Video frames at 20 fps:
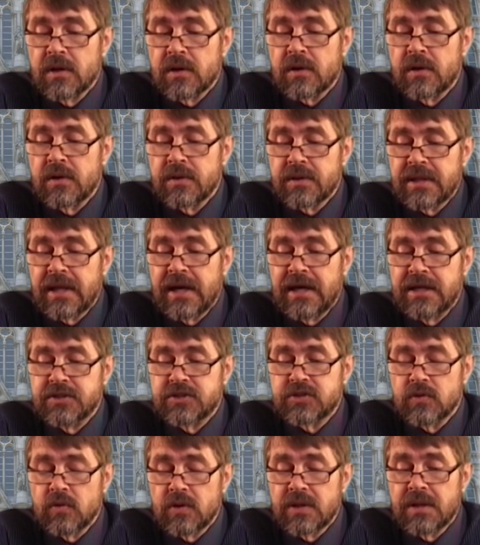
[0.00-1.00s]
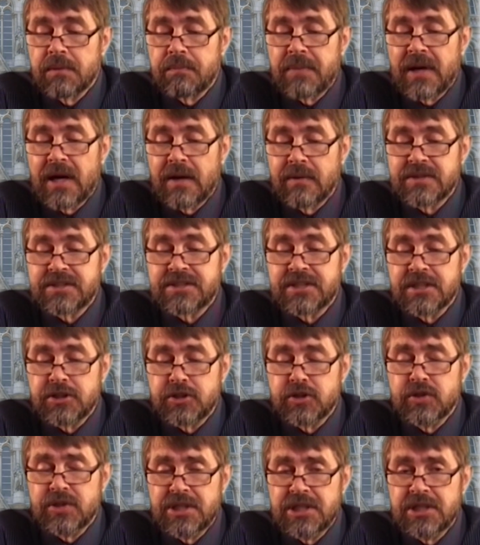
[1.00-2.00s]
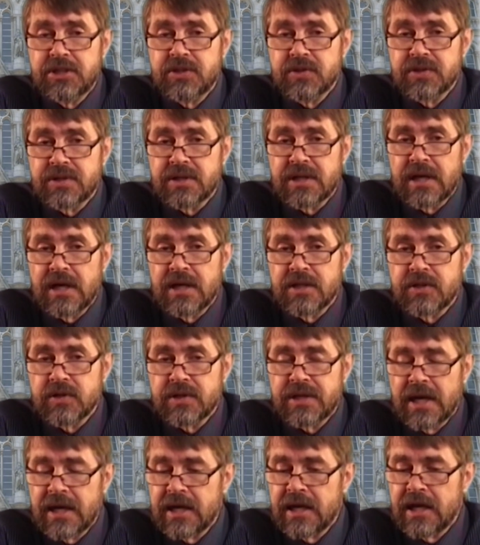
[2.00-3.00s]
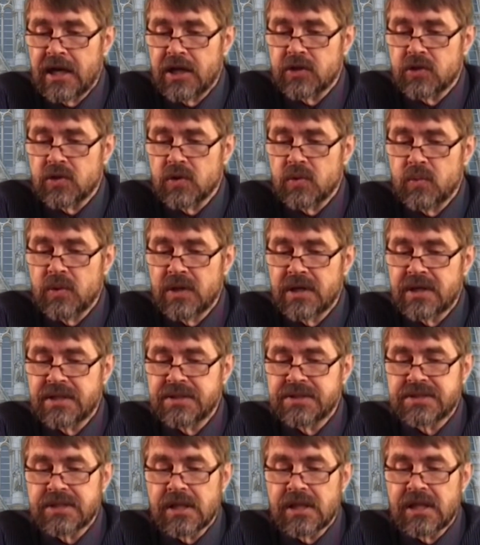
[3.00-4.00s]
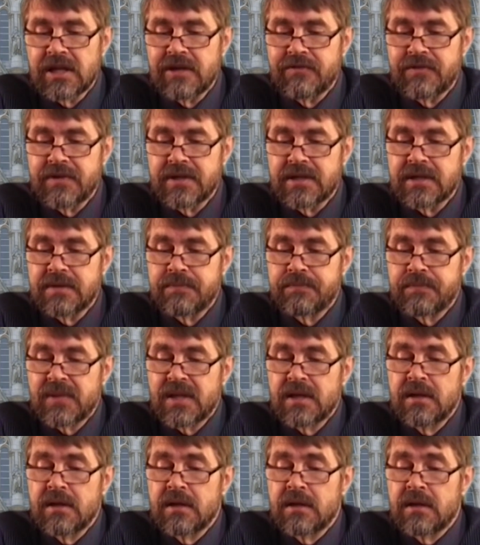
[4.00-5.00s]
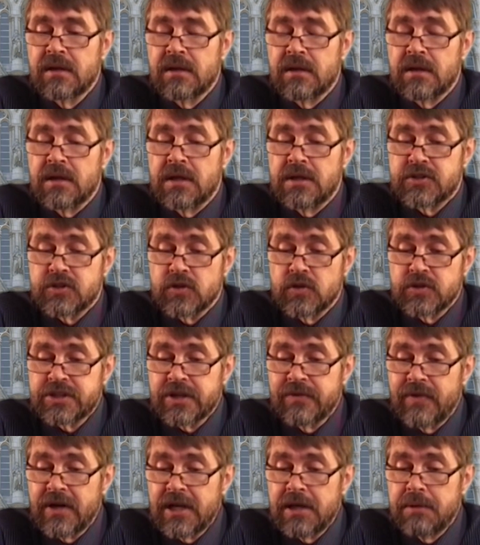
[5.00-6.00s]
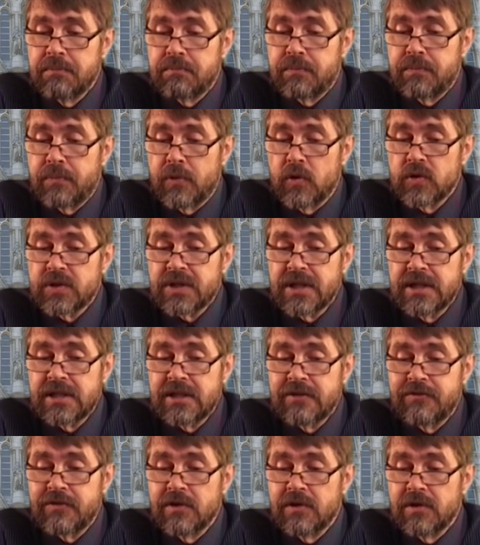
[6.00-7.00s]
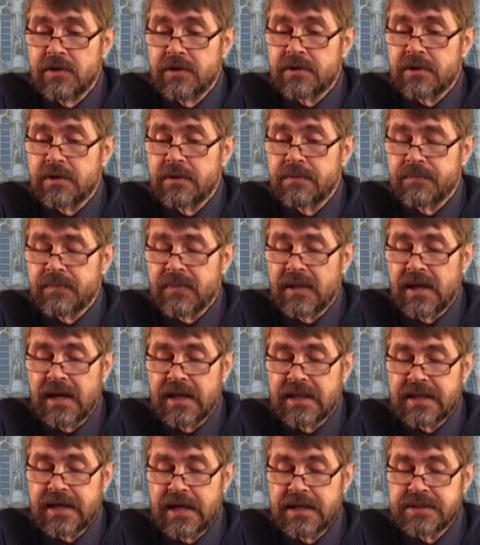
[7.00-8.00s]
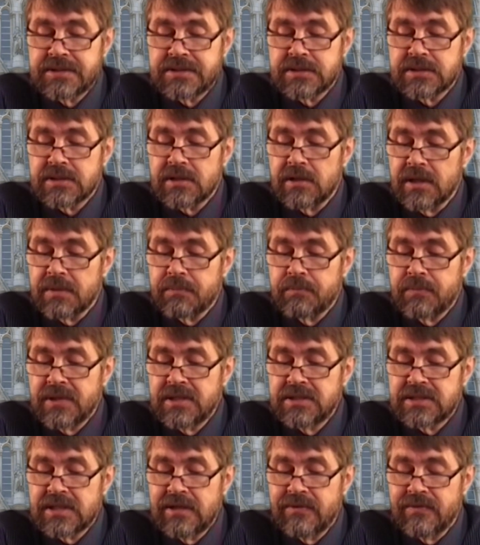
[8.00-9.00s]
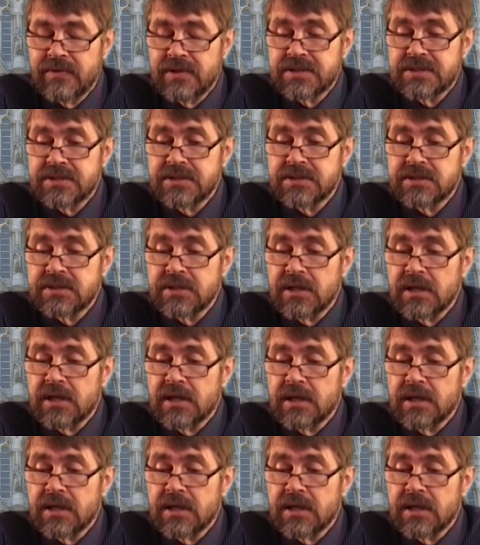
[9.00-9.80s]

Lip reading: contains all the powers that you need to carry out your work in South Africa. It's also very important, if you look at cases like Priestley versus